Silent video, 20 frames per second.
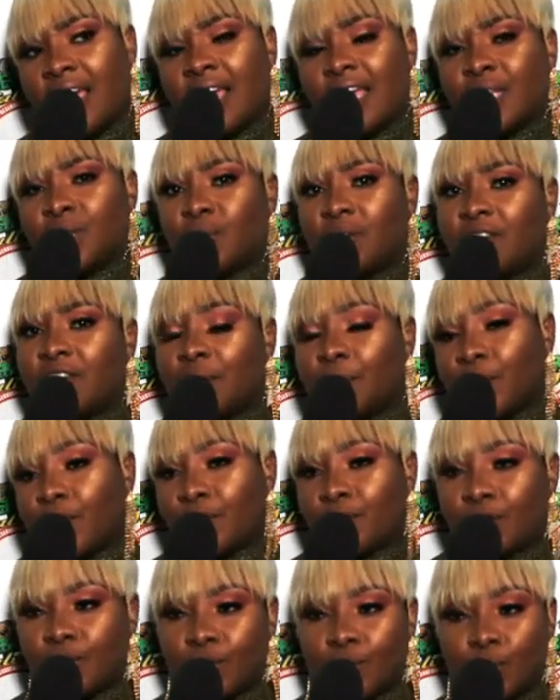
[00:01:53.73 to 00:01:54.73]
is one of the
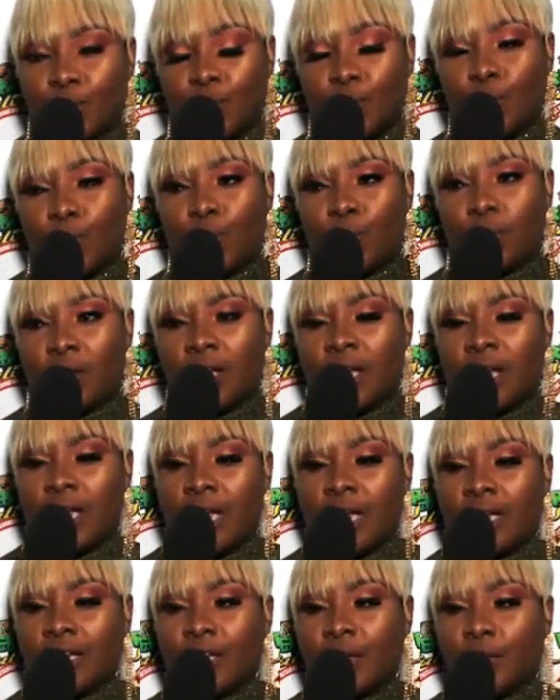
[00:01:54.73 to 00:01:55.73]
person who,
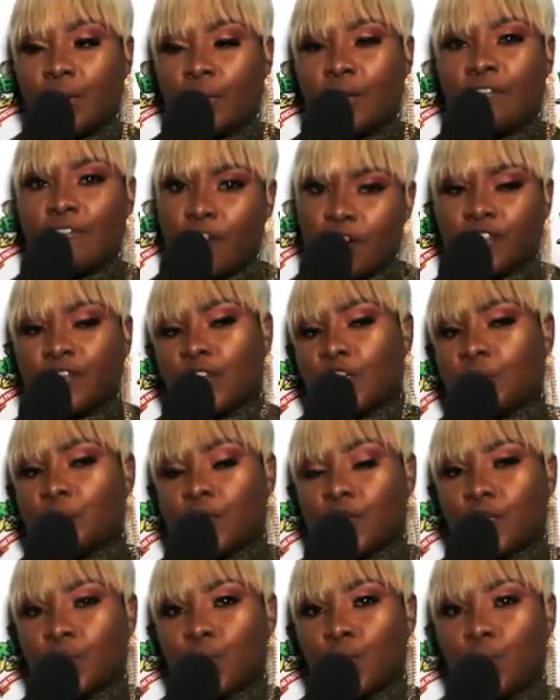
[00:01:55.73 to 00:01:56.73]
you know, the first
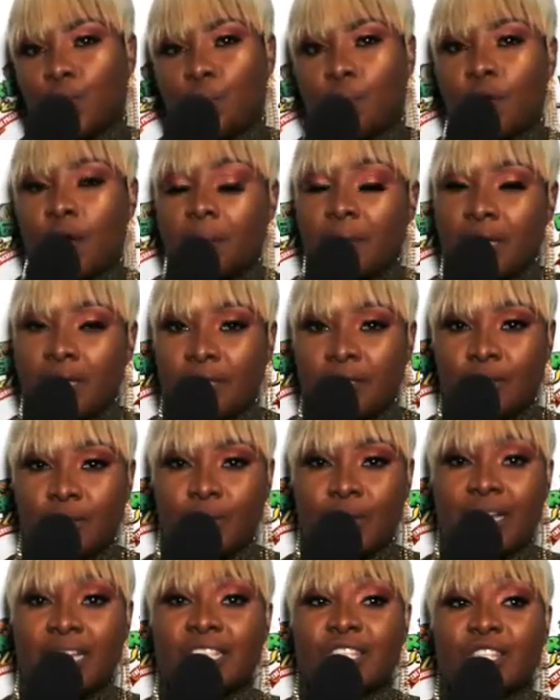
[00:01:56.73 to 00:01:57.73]
person who brought me
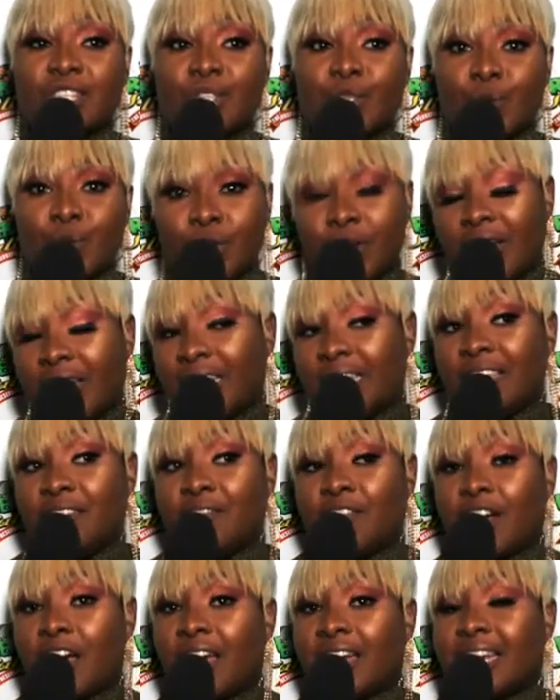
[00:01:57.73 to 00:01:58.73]
into a studio,
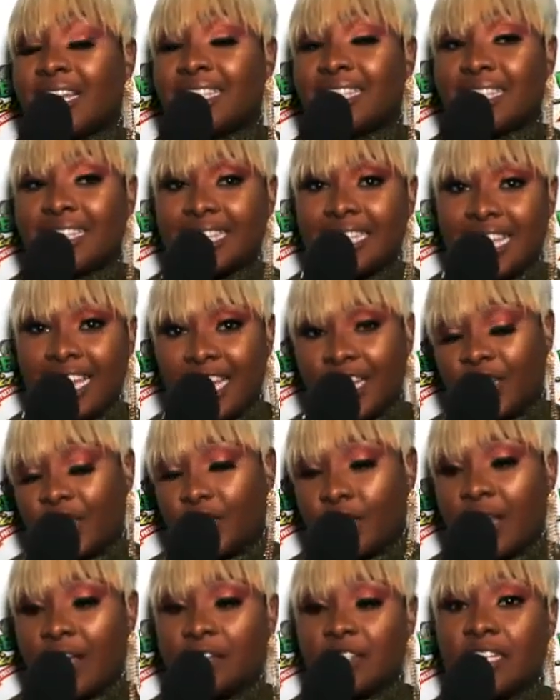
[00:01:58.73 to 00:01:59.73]
even on a
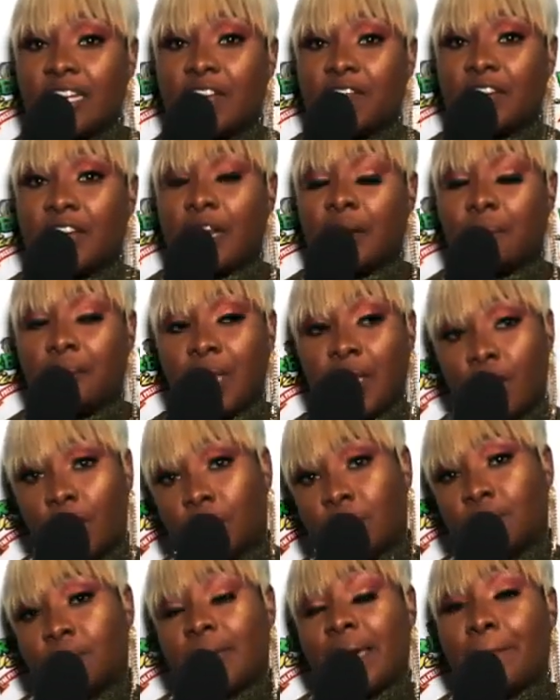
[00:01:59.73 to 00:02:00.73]
stage. So I have to definitely
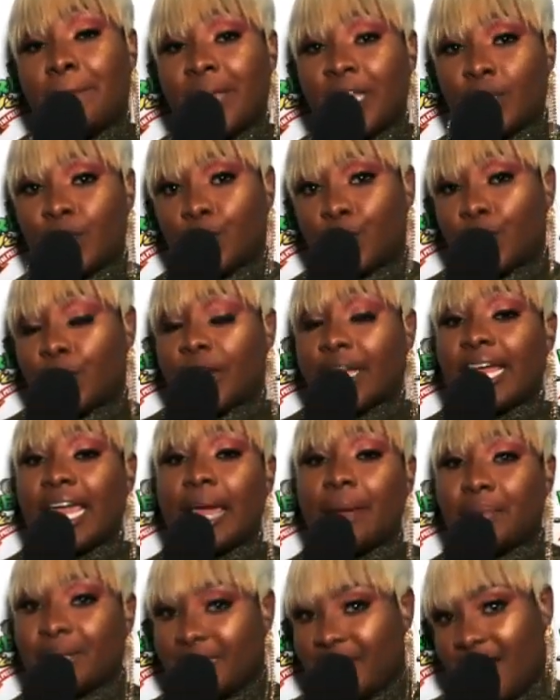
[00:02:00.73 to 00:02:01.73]
big up my mentor,
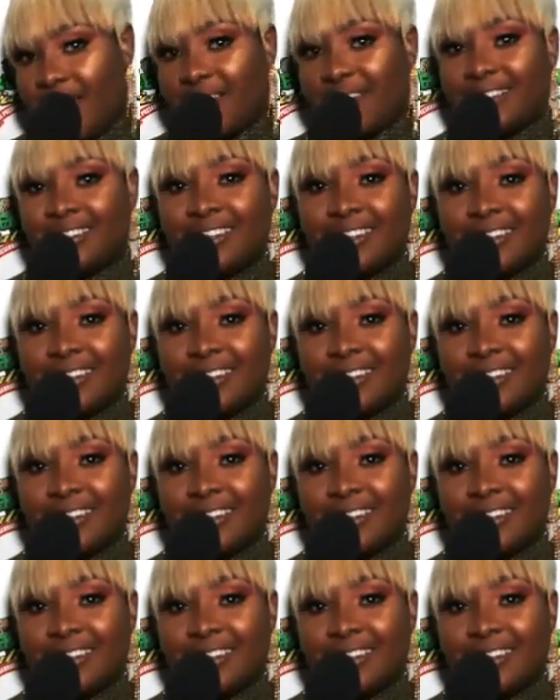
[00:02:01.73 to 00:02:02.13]
Capleton.